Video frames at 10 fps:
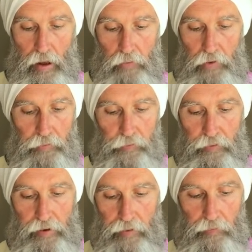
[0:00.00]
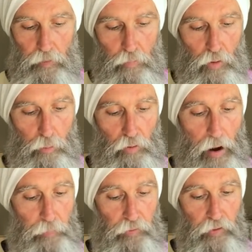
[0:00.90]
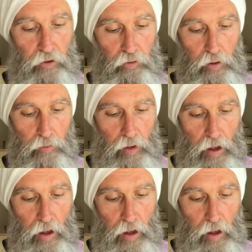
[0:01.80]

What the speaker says: This is a testable proposition.